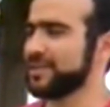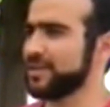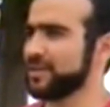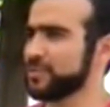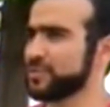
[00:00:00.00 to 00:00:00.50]
the
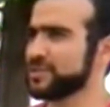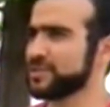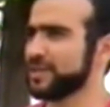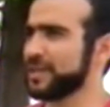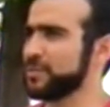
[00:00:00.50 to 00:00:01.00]
young
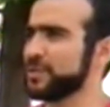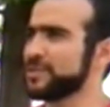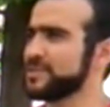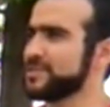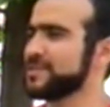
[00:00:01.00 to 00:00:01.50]
person that I
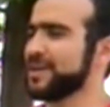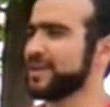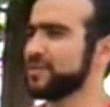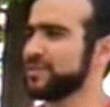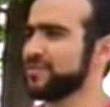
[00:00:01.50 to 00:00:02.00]
was, I
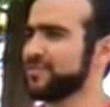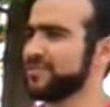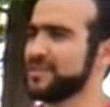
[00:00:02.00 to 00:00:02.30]
could have